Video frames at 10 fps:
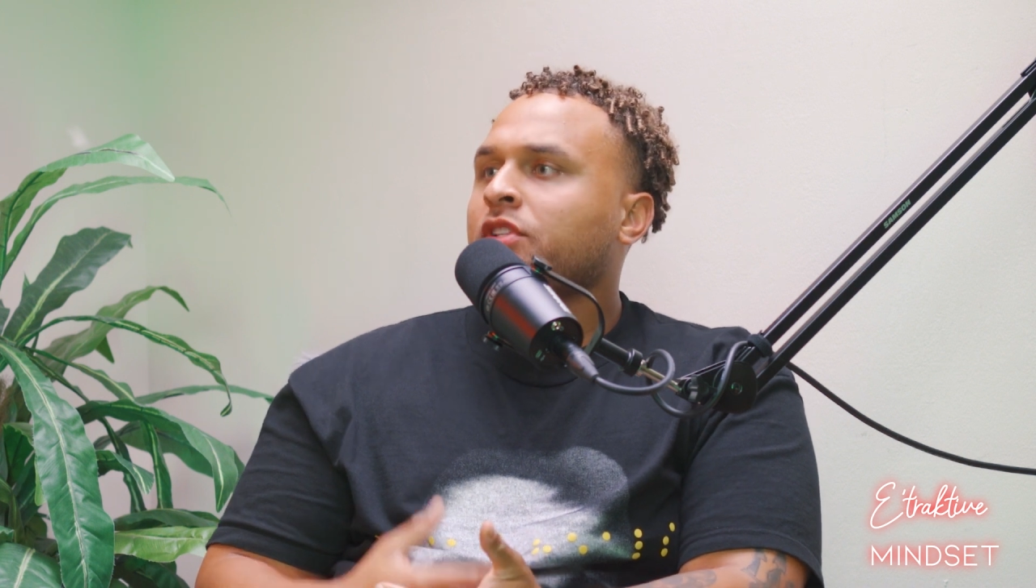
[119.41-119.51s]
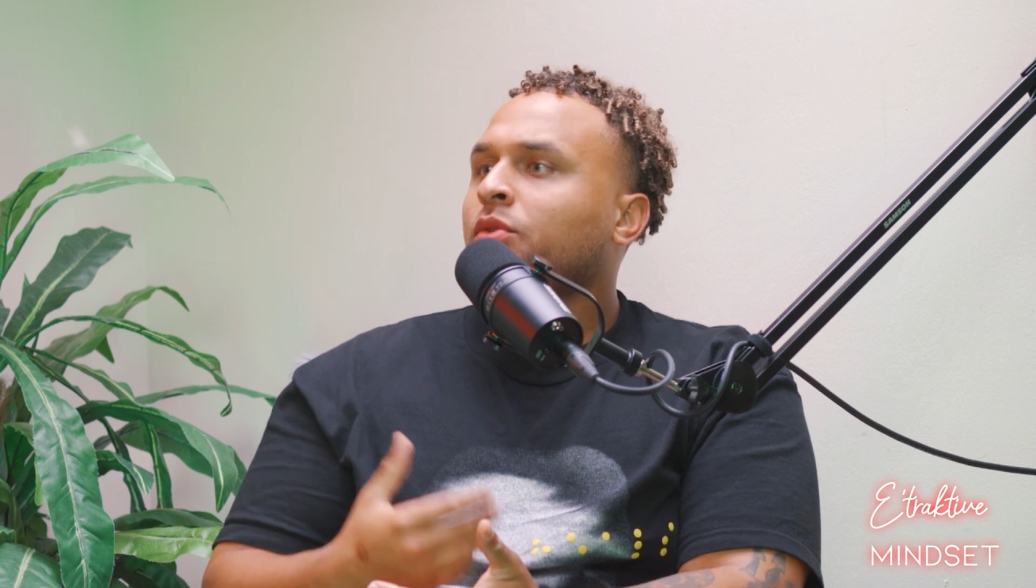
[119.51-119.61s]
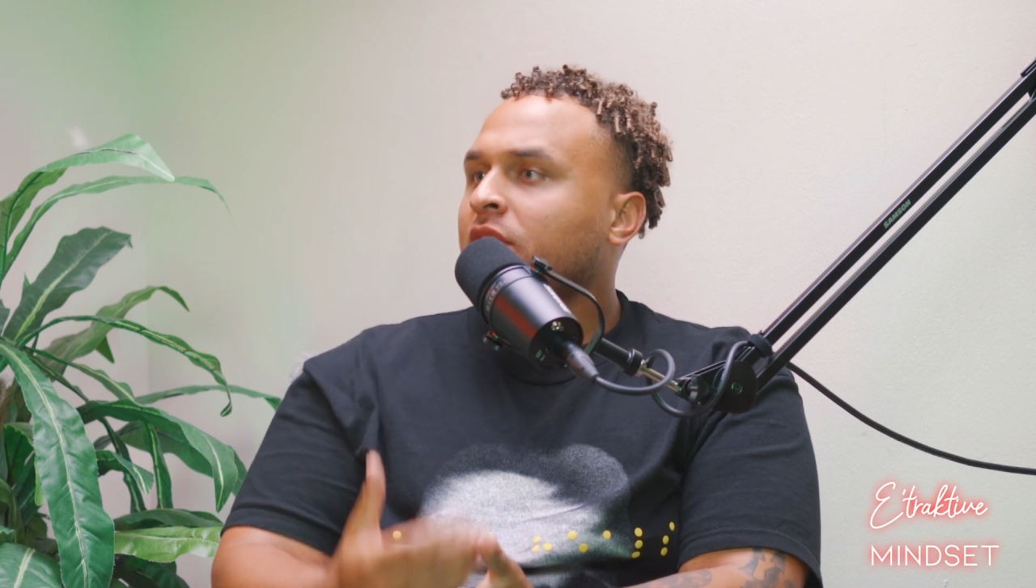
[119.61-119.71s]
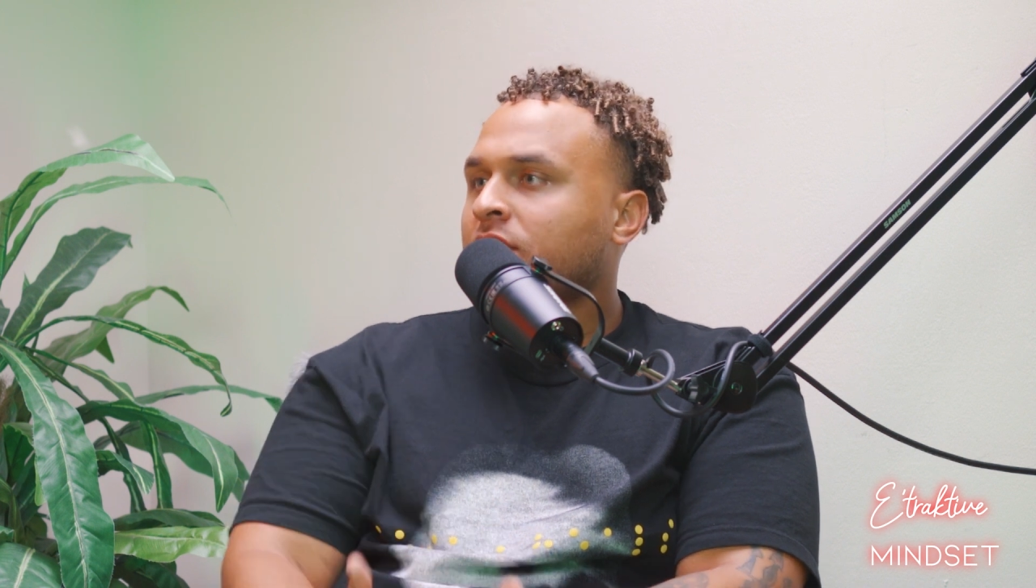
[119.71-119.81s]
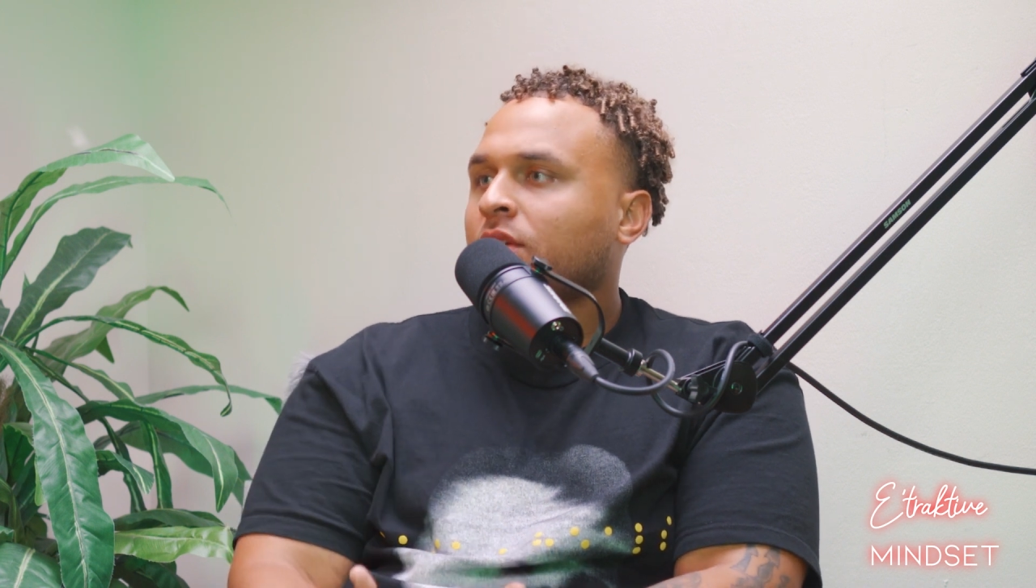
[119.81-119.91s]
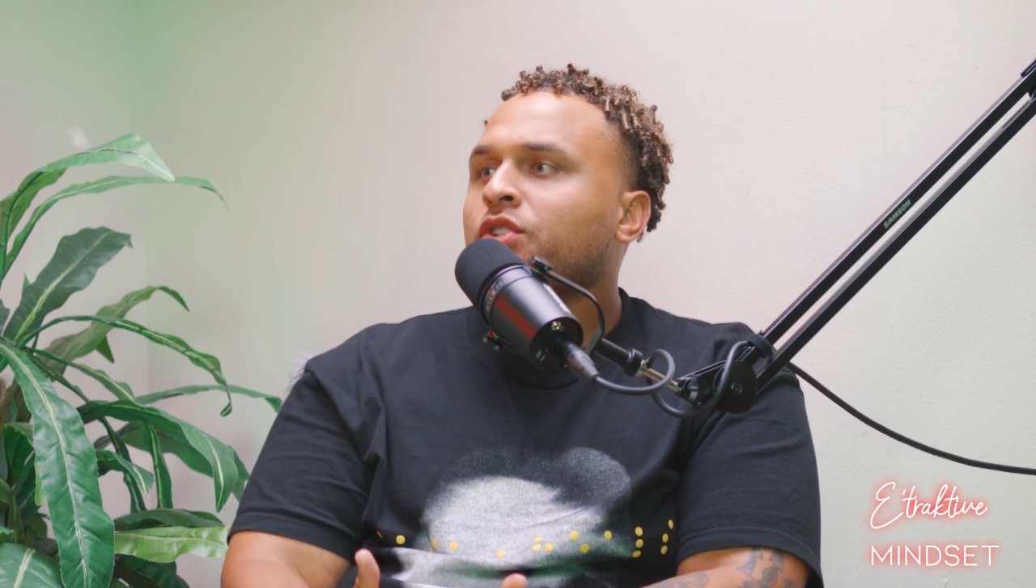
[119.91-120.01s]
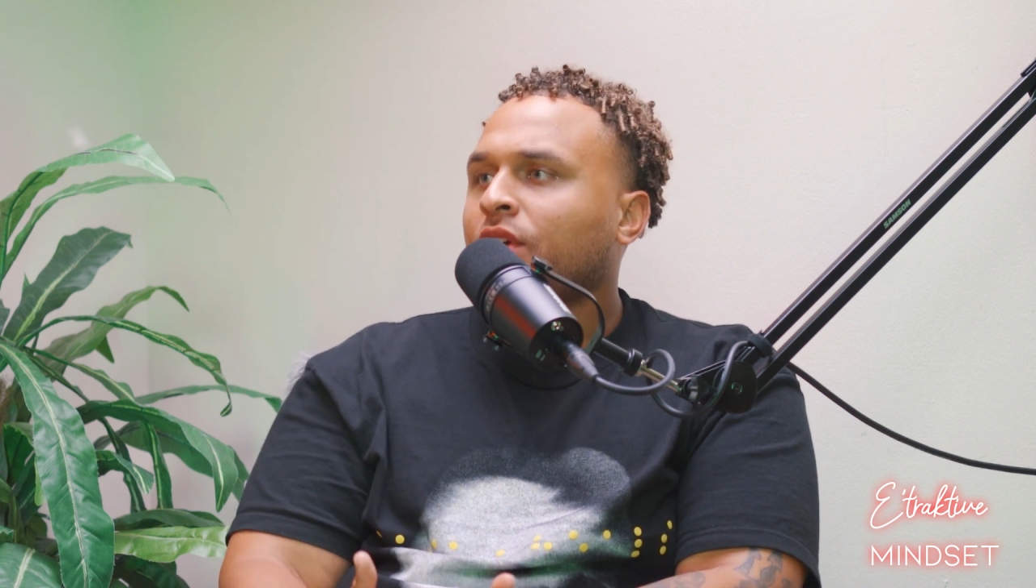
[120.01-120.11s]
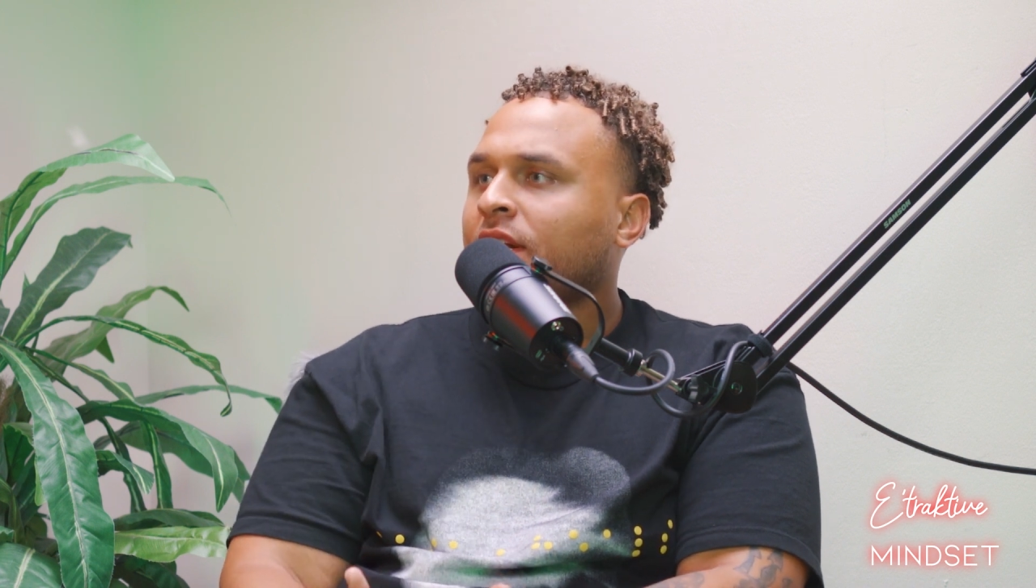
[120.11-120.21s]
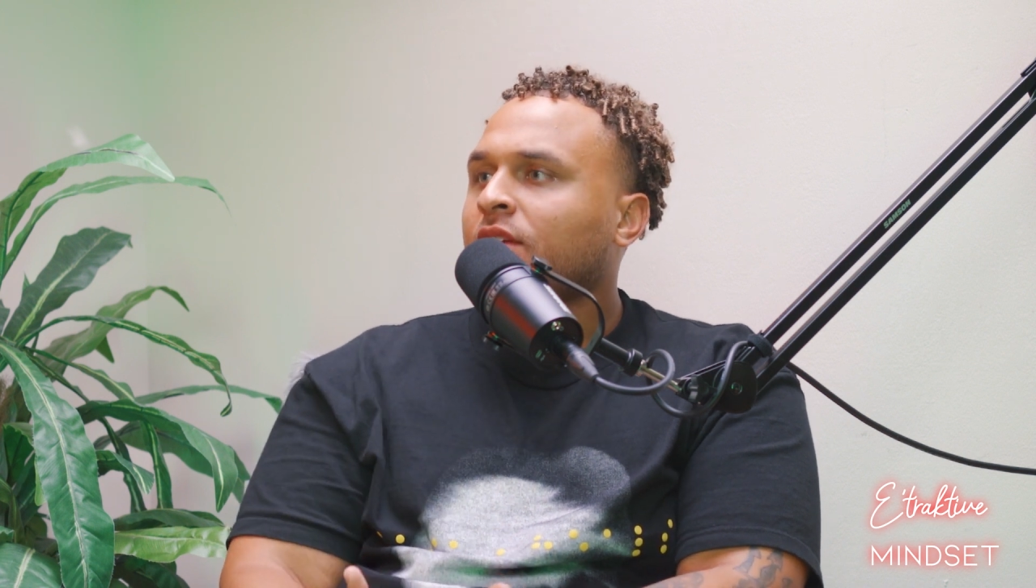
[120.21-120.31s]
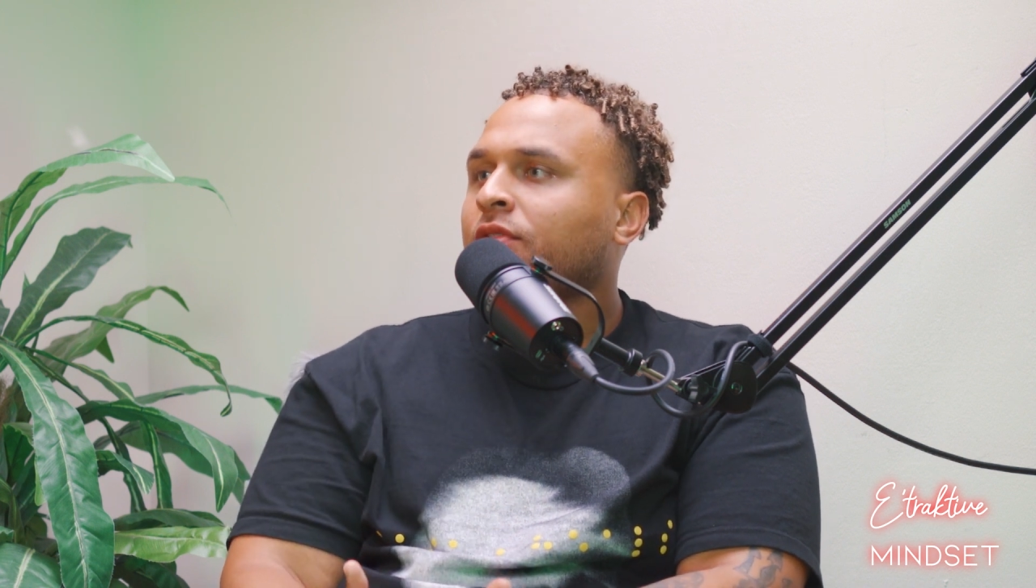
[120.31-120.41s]
into retail
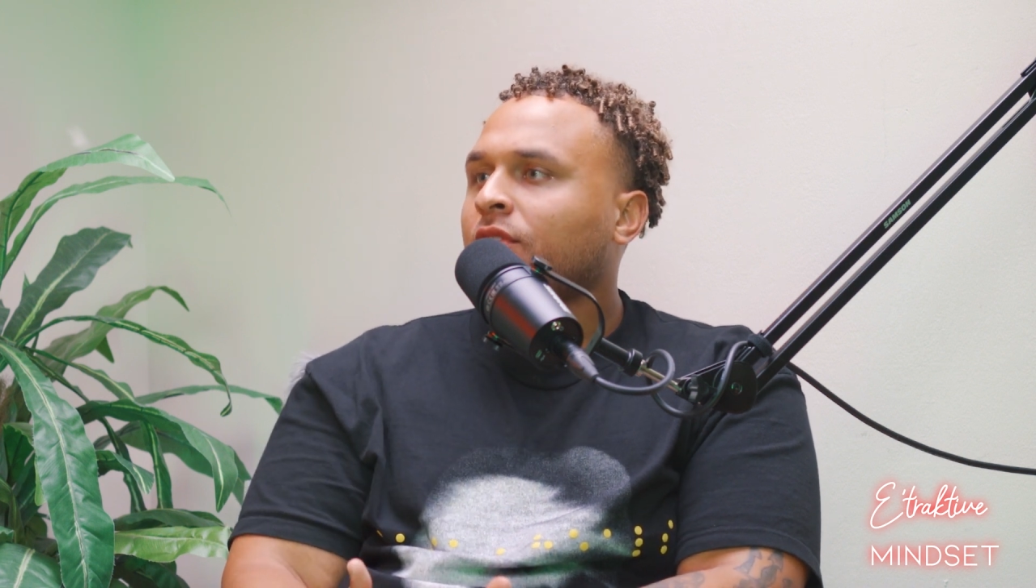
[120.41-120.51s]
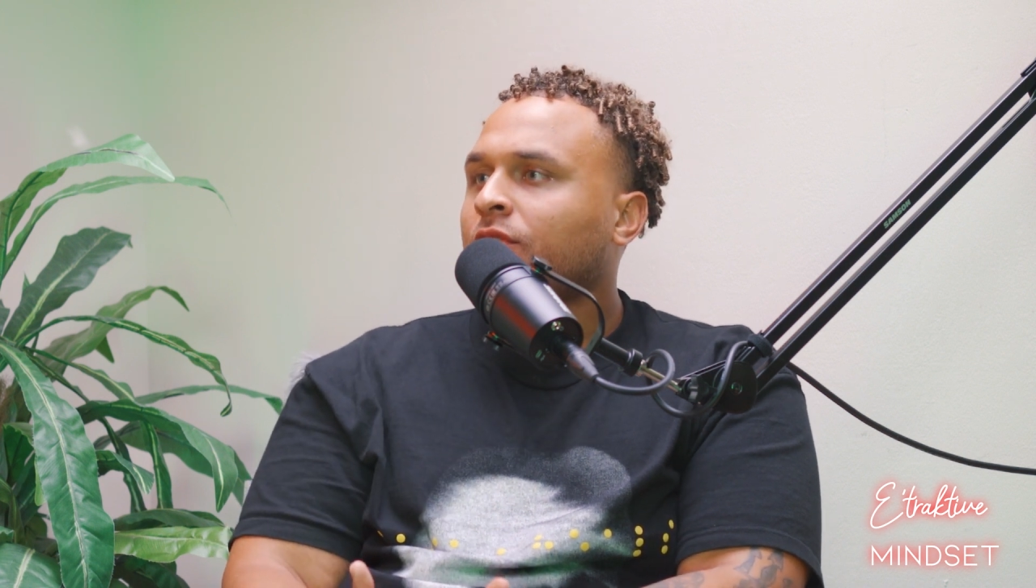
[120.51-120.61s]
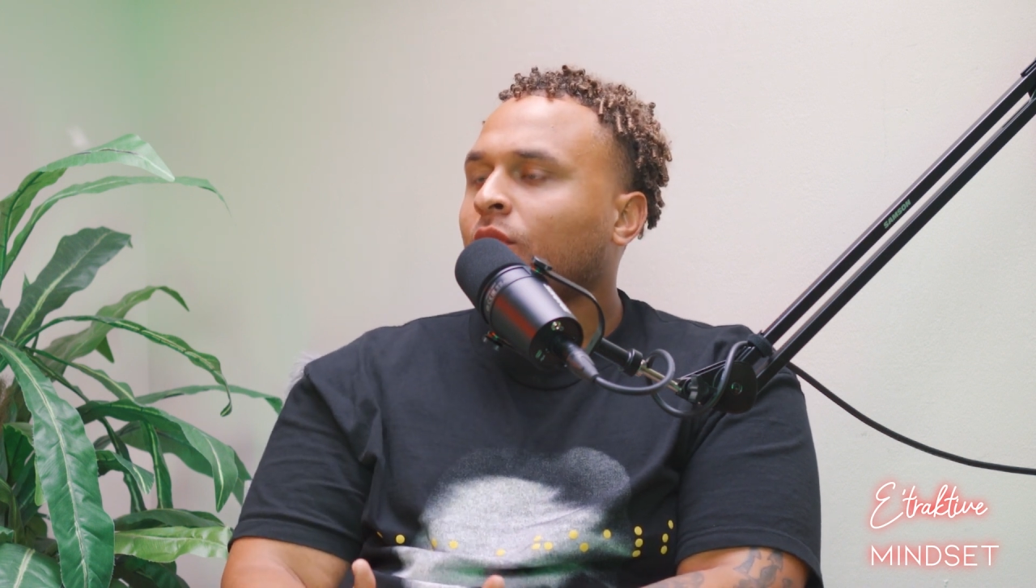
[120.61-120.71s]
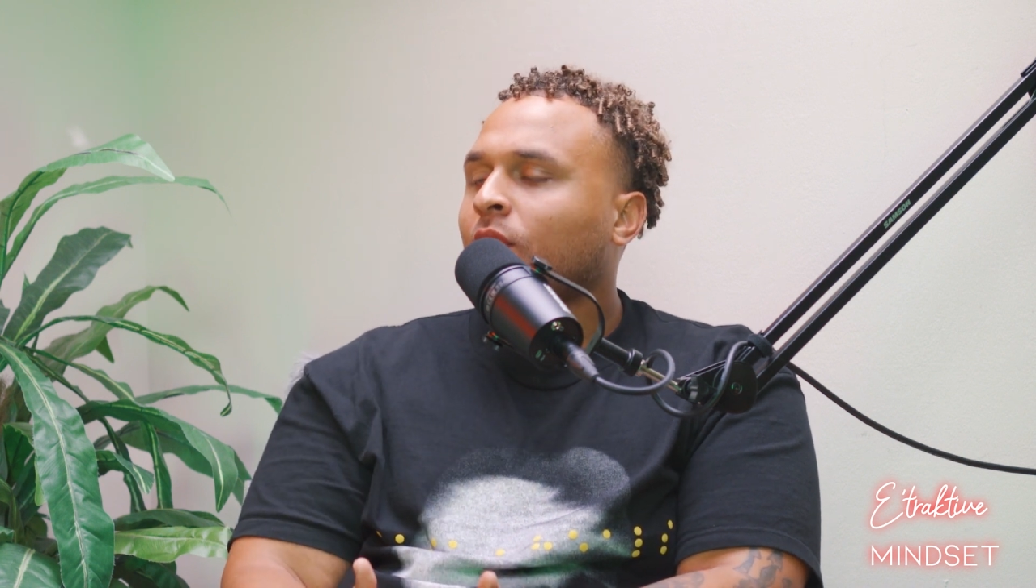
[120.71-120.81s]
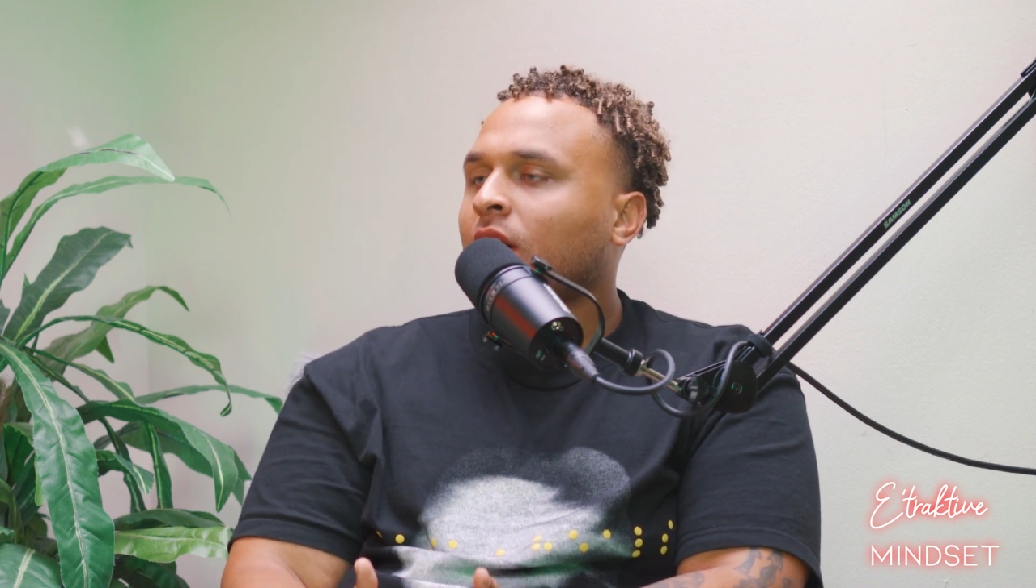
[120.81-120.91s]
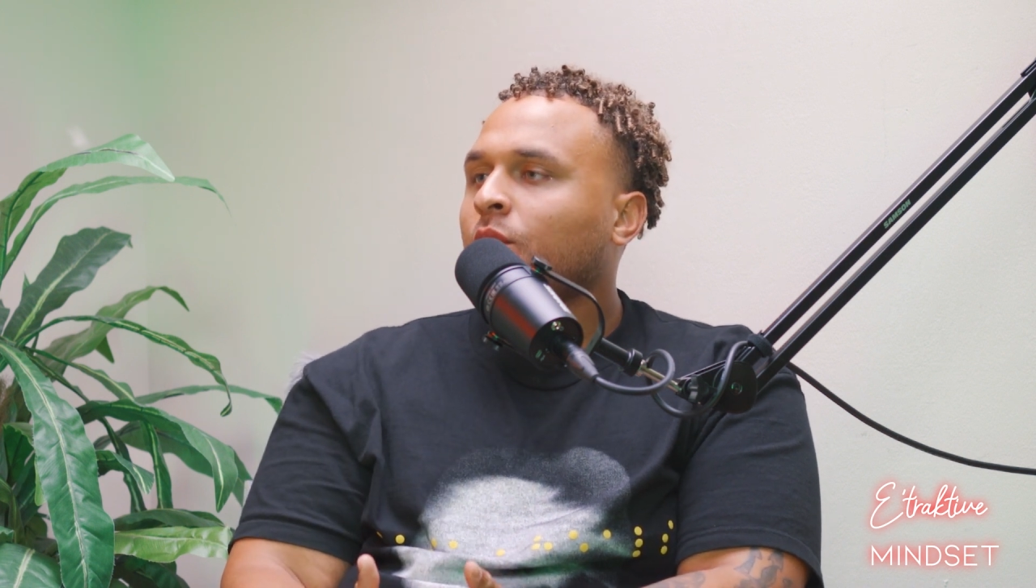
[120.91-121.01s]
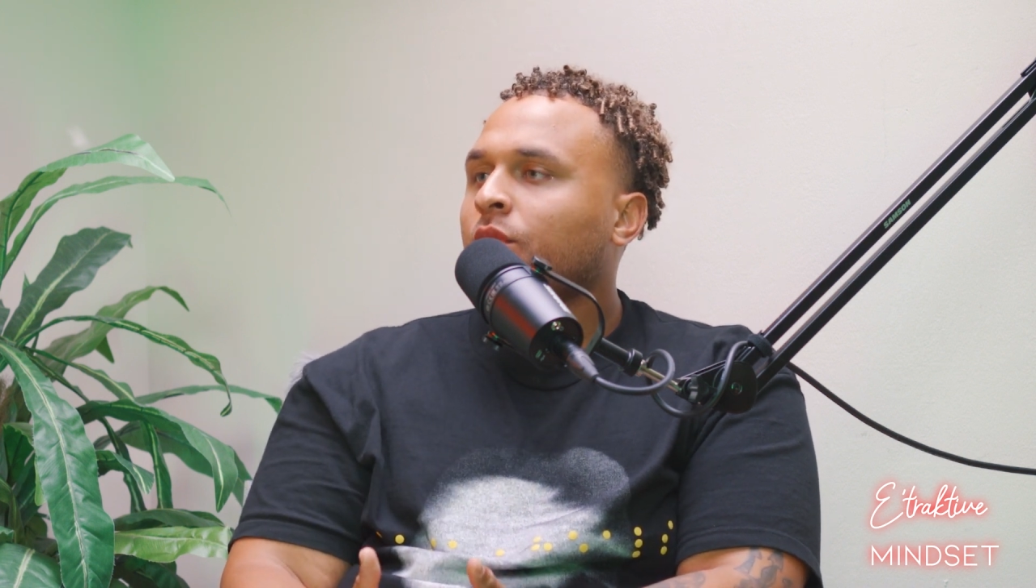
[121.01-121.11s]
trading for a while